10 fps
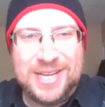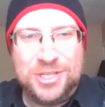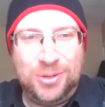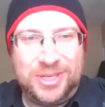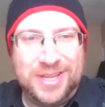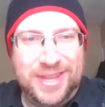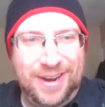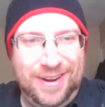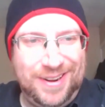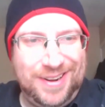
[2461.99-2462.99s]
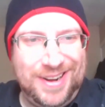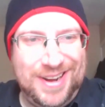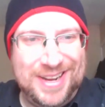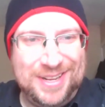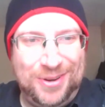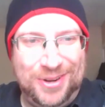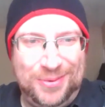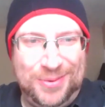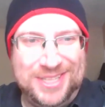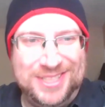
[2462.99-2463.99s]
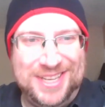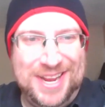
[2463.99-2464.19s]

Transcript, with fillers: any Tolkien there? Any Lord of the Rings?